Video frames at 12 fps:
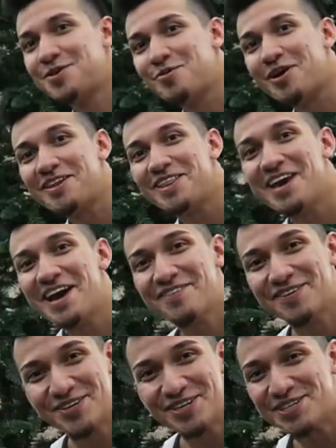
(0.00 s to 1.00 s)
Why do they
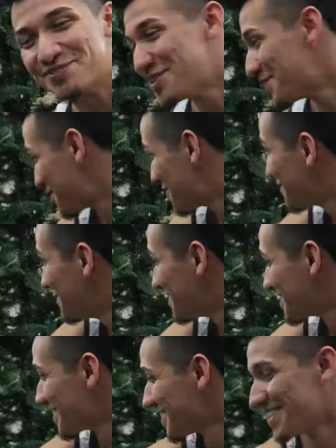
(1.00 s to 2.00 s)
have Christmas
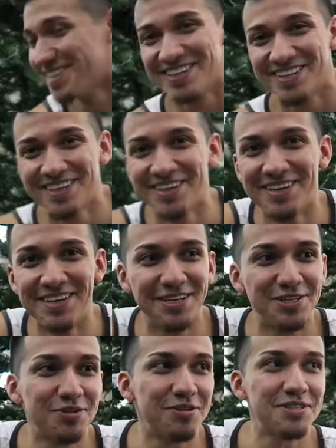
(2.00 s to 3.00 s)

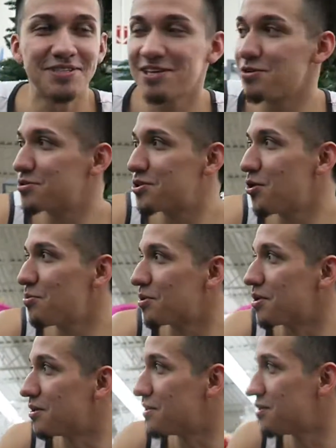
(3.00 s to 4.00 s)
trees? Dude, it's like October.